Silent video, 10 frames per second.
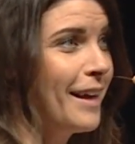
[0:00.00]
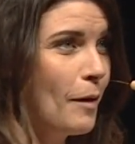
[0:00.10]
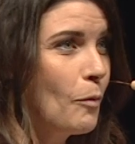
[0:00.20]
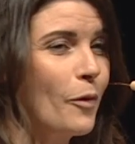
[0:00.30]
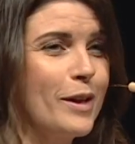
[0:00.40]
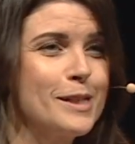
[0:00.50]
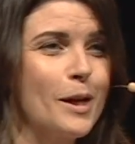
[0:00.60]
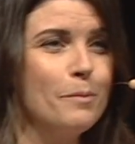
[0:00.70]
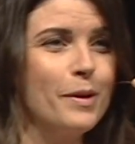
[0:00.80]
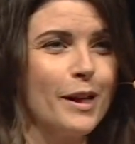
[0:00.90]
what this
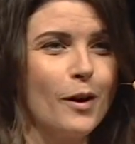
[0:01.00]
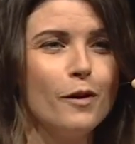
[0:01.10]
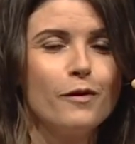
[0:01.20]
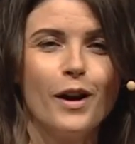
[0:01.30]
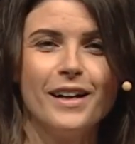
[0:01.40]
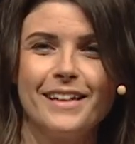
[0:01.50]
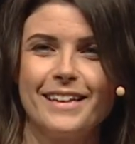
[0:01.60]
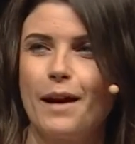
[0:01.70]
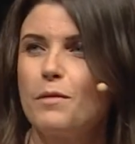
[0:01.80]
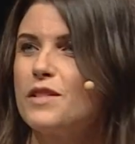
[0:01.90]
company offer.
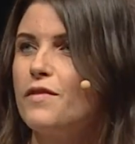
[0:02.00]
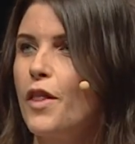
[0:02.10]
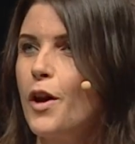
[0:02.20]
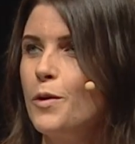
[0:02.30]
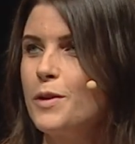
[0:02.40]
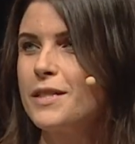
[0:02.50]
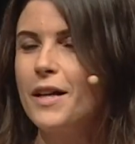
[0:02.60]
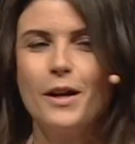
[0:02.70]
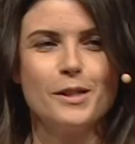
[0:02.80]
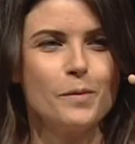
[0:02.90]
That was for those
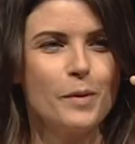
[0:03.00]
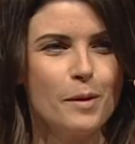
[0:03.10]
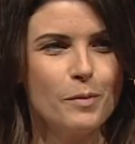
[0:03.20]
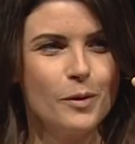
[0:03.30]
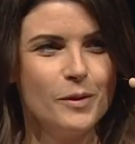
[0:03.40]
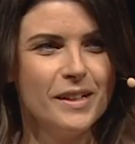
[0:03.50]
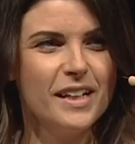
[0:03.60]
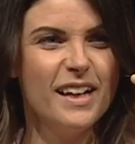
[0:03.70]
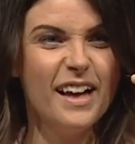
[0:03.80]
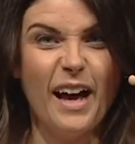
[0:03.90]
kinds of people.
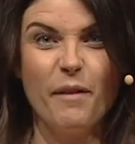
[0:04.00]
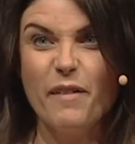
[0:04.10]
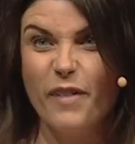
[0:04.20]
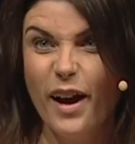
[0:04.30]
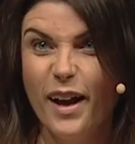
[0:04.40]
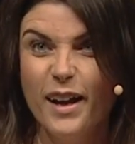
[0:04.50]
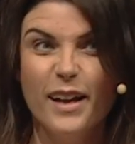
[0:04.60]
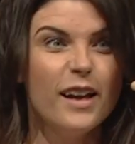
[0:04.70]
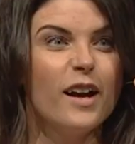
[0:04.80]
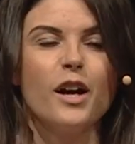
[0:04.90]
However,
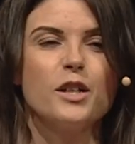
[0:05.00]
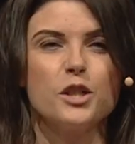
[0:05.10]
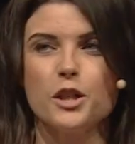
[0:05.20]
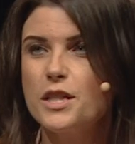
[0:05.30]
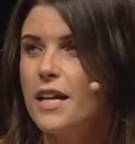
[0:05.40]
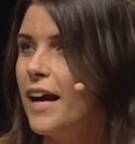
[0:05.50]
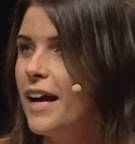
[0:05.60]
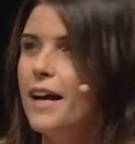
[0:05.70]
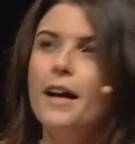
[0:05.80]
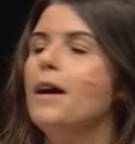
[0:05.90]
I just
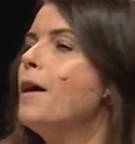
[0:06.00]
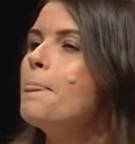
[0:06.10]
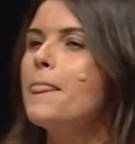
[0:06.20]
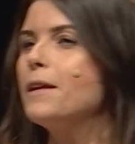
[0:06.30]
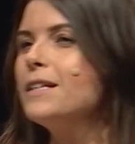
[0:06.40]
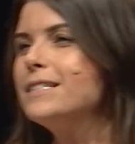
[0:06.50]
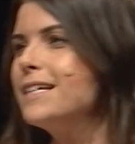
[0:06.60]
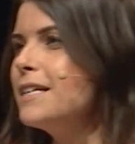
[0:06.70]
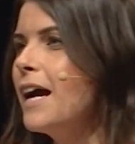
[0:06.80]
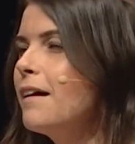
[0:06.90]

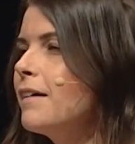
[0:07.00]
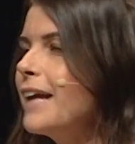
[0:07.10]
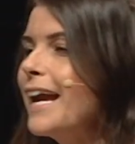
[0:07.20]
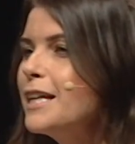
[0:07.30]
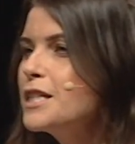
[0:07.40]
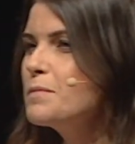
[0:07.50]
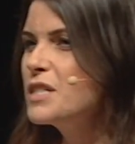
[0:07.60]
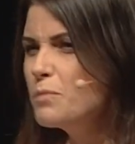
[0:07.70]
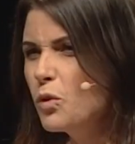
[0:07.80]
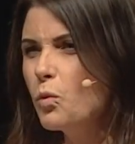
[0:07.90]
did gain some
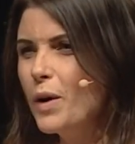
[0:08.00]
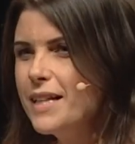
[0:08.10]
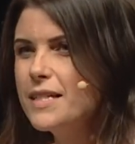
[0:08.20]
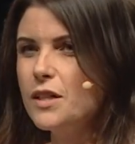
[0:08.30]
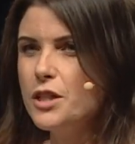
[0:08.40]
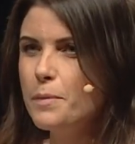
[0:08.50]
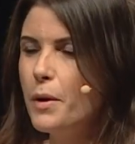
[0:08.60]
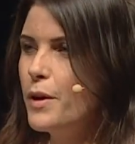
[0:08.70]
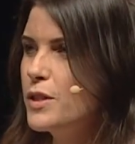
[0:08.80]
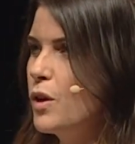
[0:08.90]
small wins, I
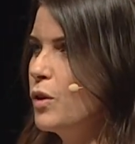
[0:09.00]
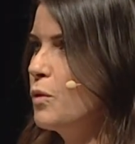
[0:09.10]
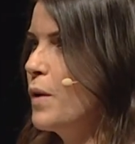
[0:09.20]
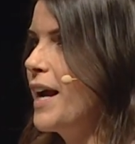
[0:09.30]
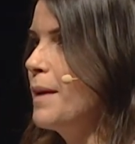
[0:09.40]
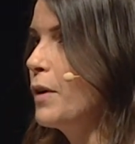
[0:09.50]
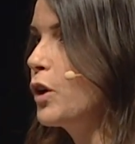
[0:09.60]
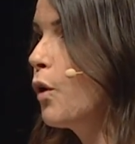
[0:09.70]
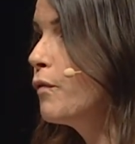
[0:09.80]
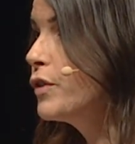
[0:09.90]
suppose, along the way, and my
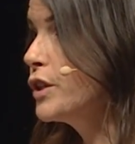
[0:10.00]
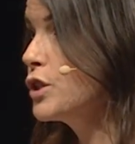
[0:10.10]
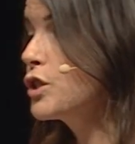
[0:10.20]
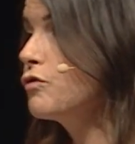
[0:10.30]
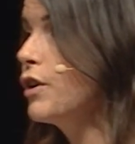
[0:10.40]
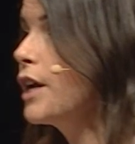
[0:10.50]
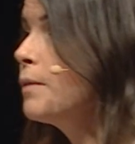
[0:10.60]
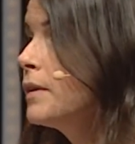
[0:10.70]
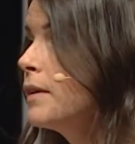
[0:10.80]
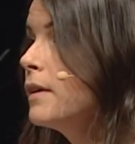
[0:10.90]
confidence grew,
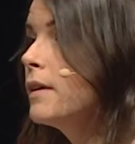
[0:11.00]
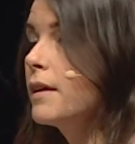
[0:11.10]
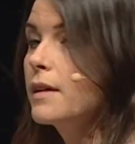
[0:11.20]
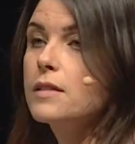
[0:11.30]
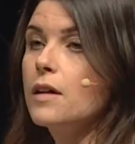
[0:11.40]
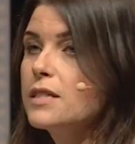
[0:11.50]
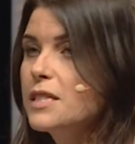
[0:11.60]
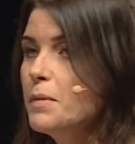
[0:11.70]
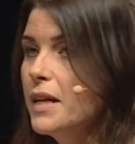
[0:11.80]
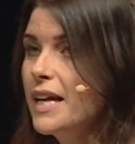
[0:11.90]
and I started to
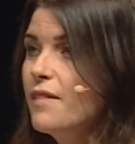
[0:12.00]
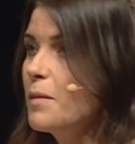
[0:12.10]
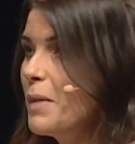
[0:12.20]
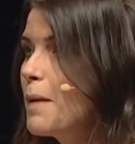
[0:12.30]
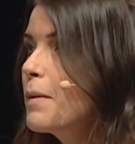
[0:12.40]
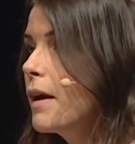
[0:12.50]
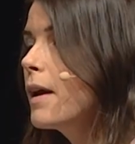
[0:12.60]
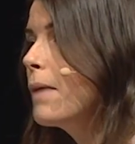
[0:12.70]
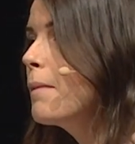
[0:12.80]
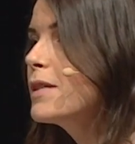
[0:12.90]
believe that
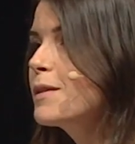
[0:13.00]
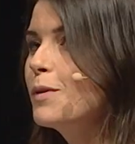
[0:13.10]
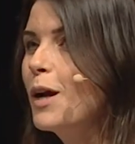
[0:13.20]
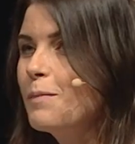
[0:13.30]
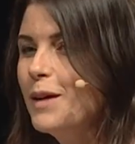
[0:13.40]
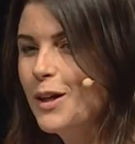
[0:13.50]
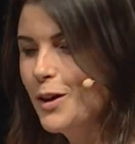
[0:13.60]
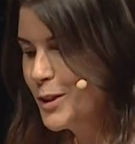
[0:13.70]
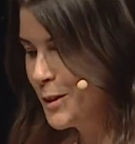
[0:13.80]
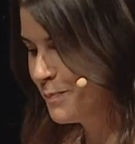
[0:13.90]
maybe someone like me could.